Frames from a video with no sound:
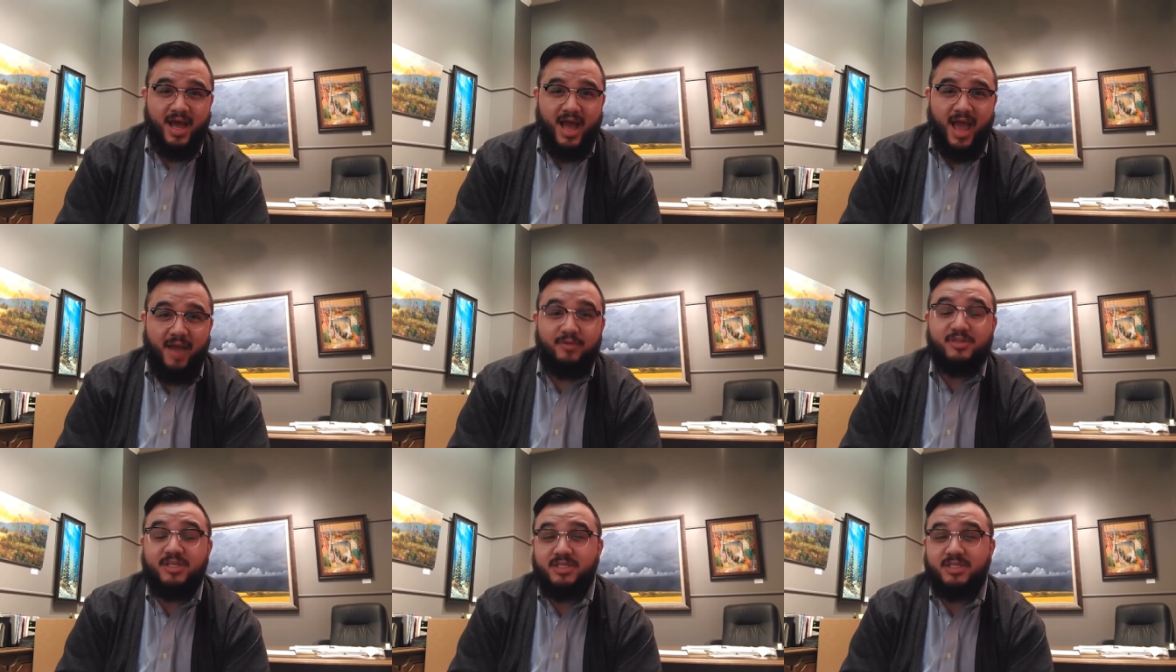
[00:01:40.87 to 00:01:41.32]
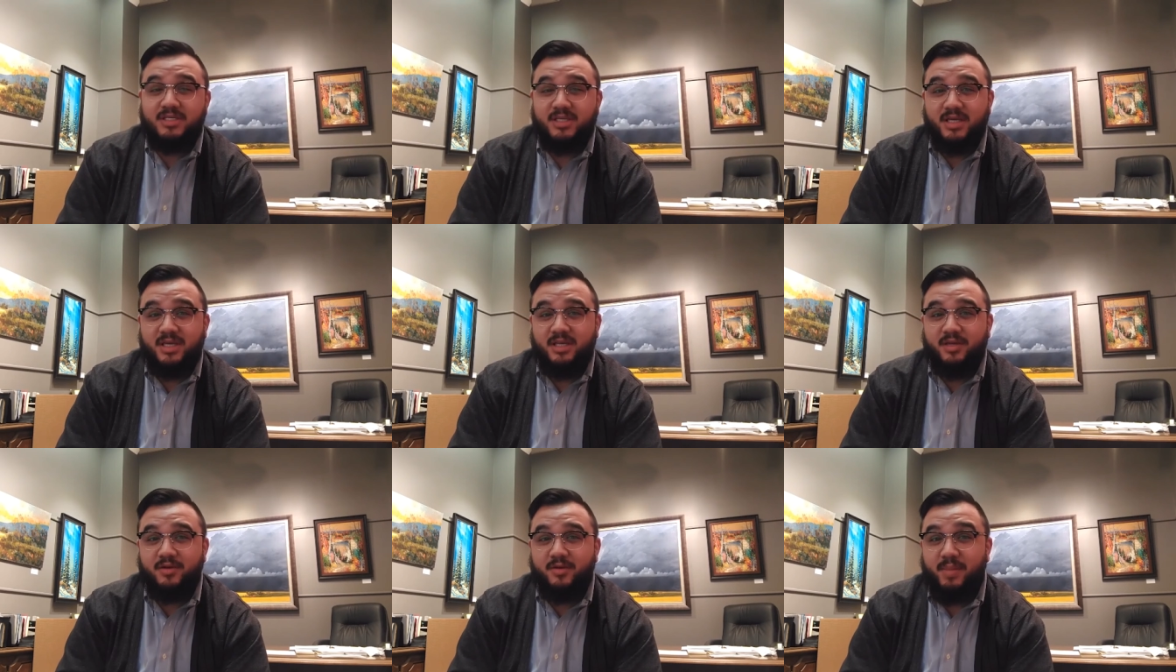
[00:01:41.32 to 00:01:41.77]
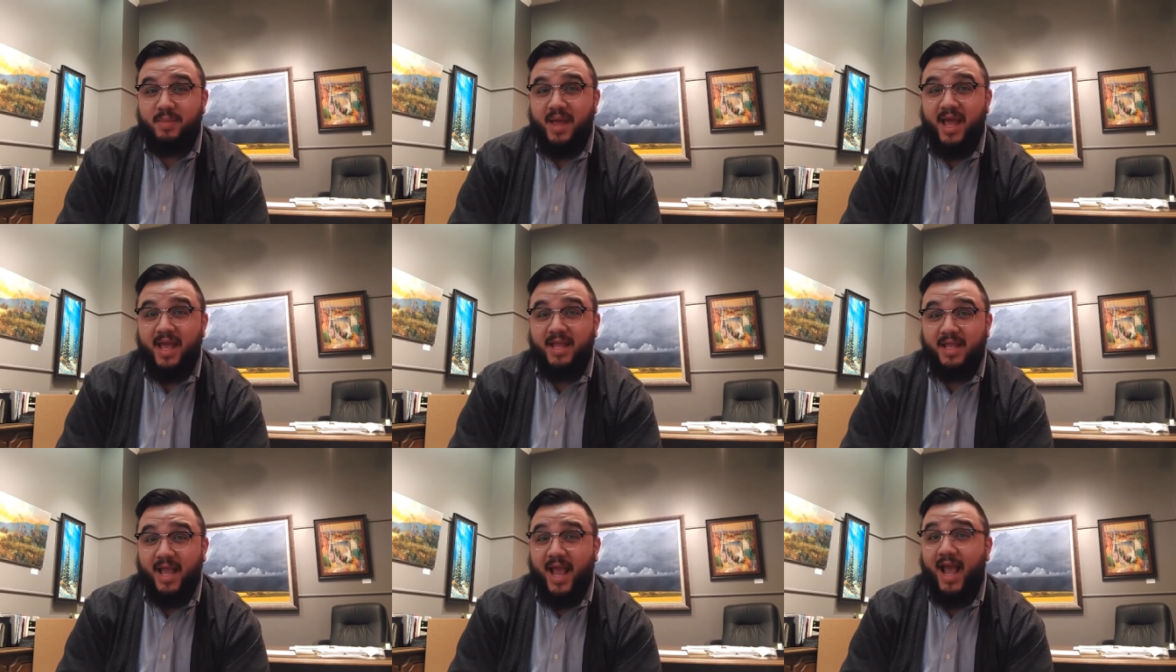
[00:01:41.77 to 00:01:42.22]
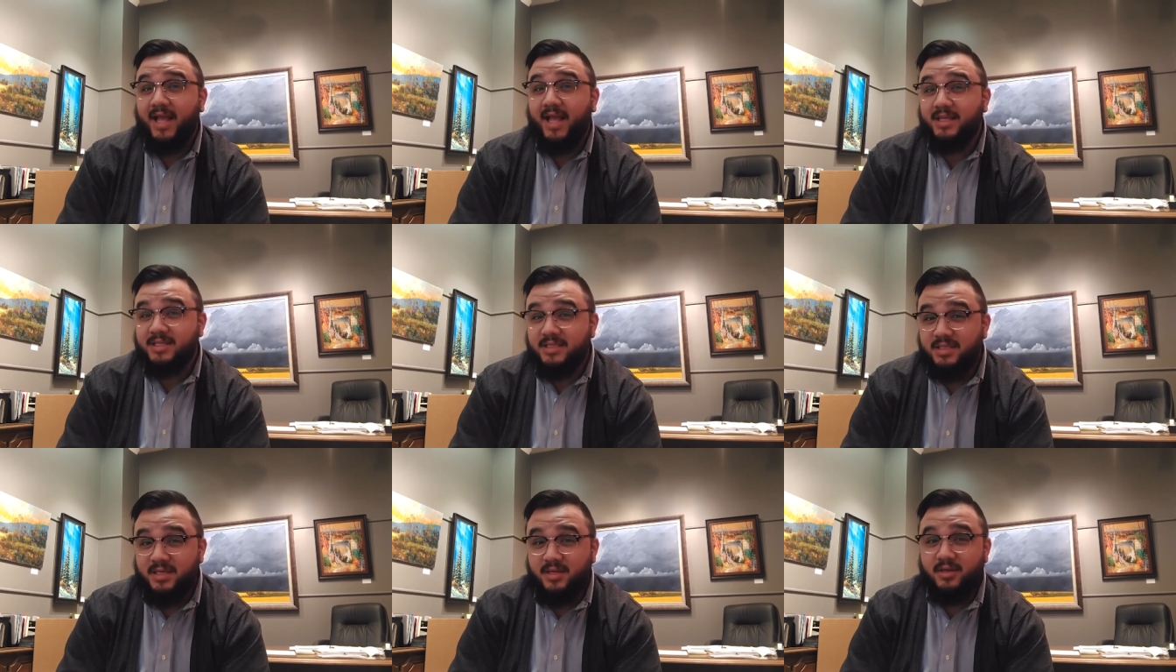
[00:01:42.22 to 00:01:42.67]
I was in senior band
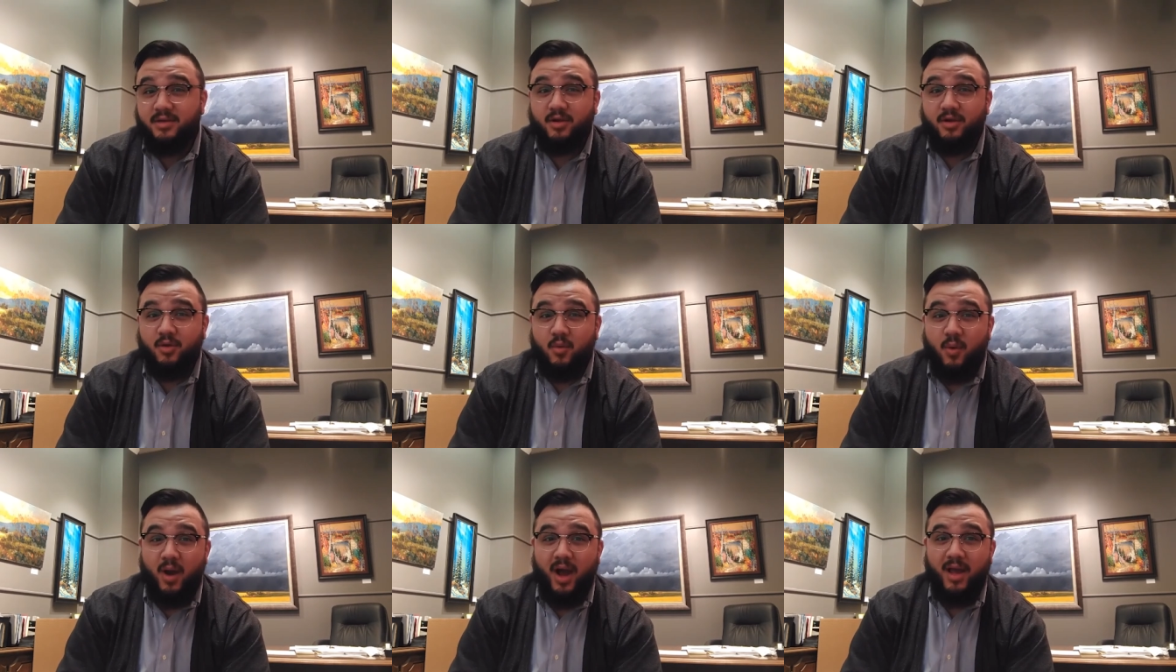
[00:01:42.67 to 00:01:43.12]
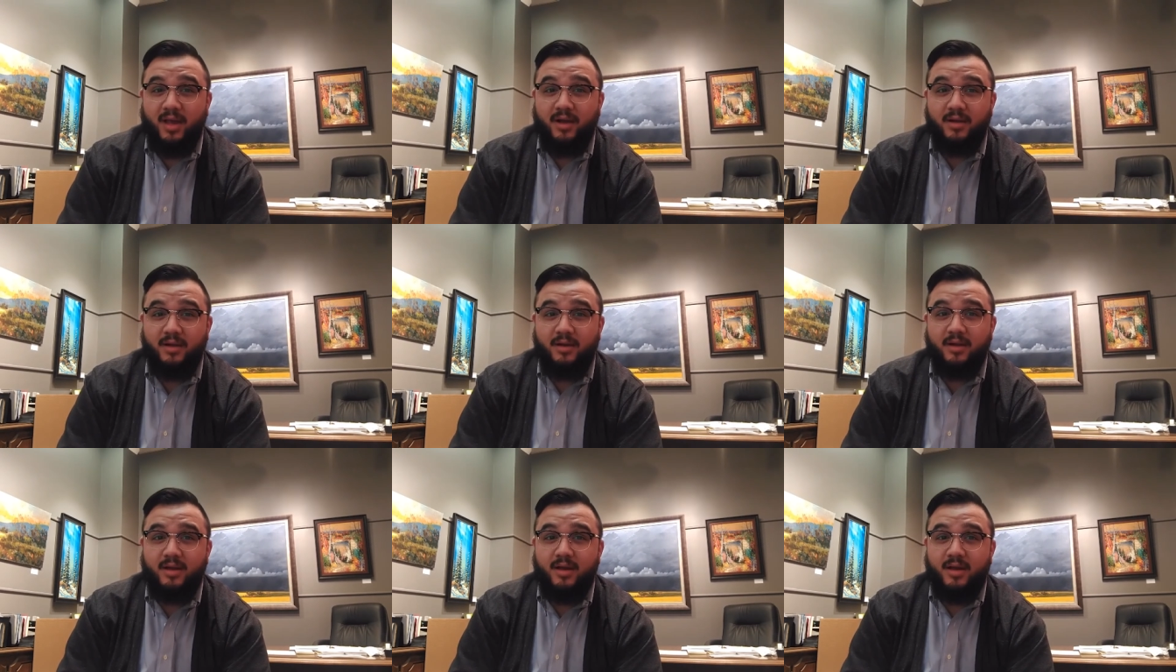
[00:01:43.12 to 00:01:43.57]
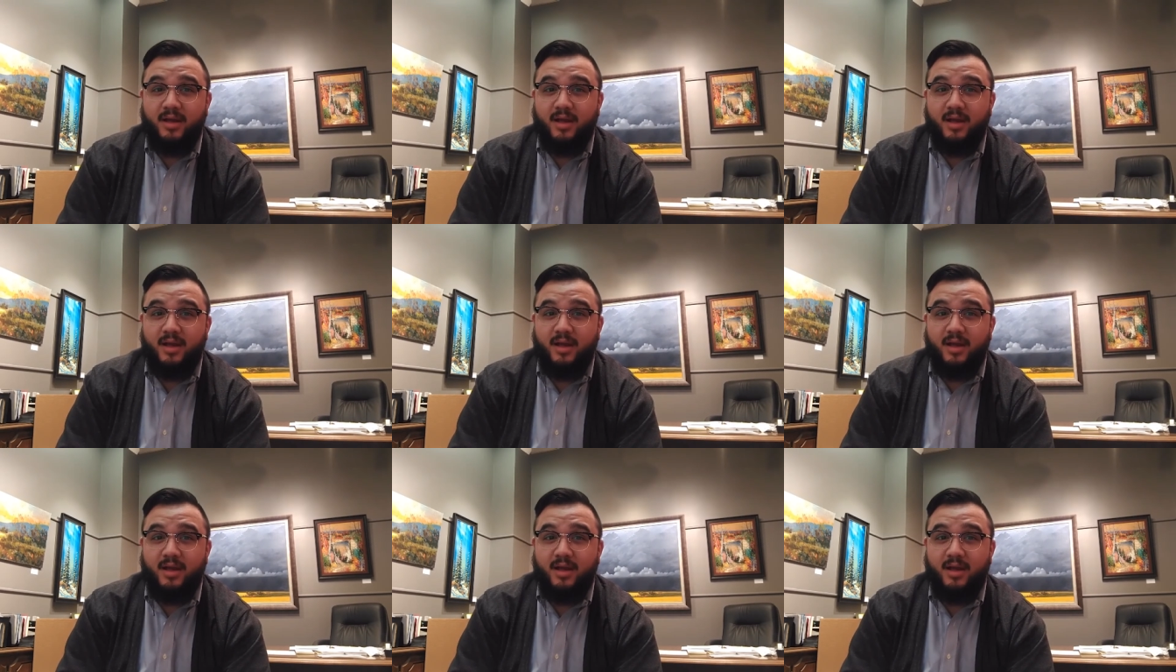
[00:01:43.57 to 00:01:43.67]
and senior choir